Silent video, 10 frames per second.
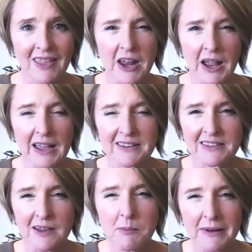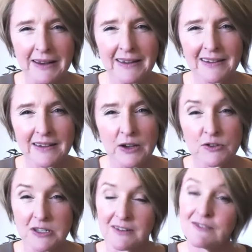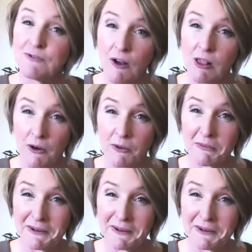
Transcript: and I had somebody who didn't follow.